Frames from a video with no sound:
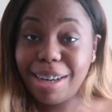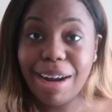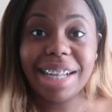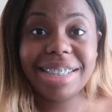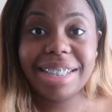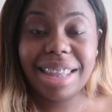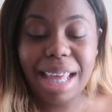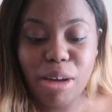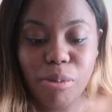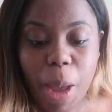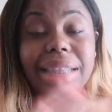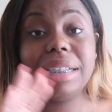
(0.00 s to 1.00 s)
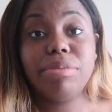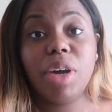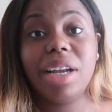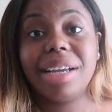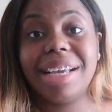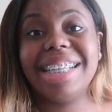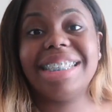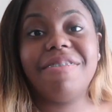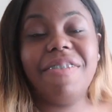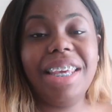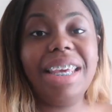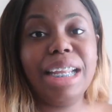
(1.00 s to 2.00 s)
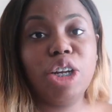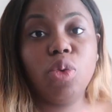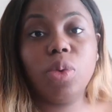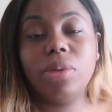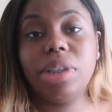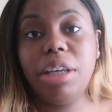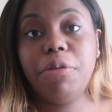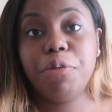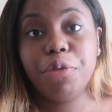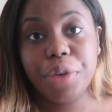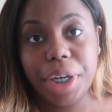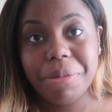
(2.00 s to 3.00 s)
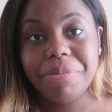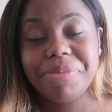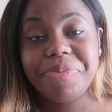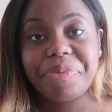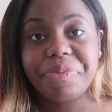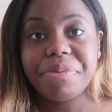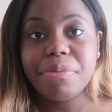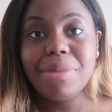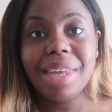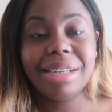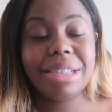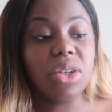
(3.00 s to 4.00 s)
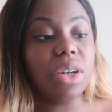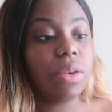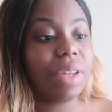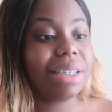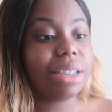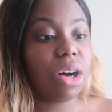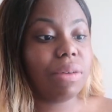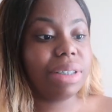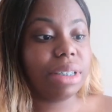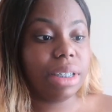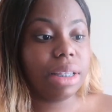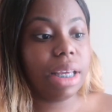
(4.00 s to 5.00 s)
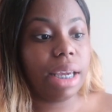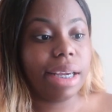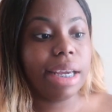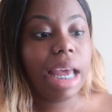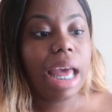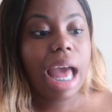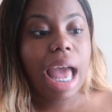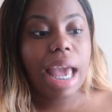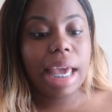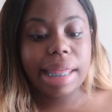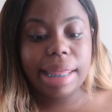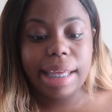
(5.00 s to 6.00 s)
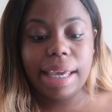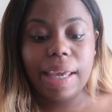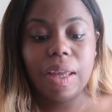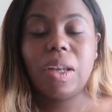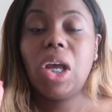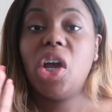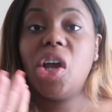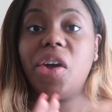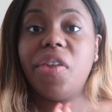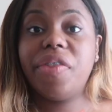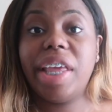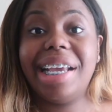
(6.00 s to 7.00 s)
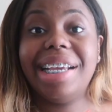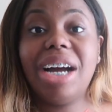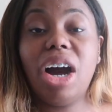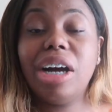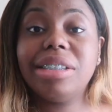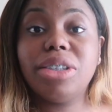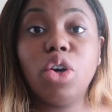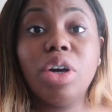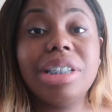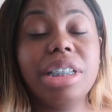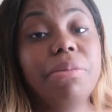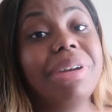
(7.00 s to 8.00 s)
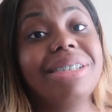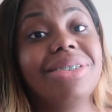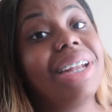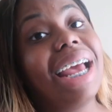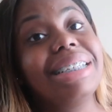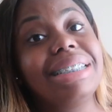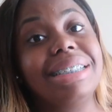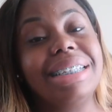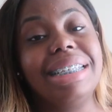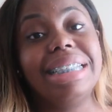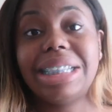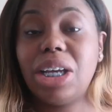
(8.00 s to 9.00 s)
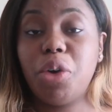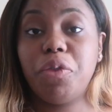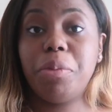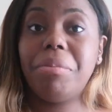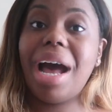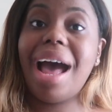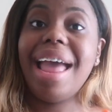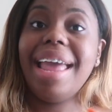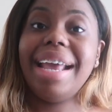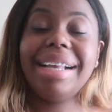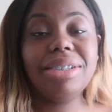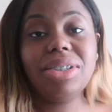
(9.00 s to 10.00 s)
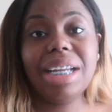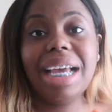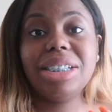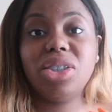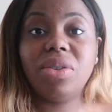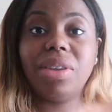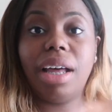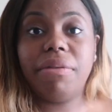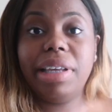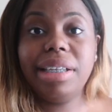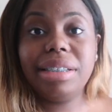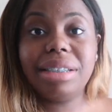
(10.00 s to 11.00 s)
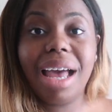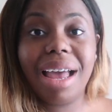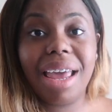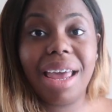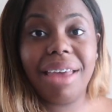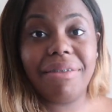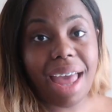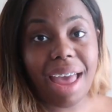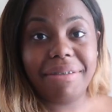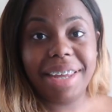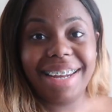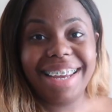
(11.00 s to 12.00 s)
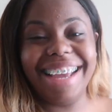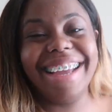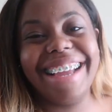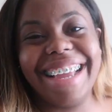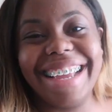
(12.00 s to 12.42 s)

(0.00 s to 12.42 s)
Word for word: congrats to them. This product is vegan, cruelty free. So no, that's always a good thing. And then they also ship internationally so for my international lovies if i have any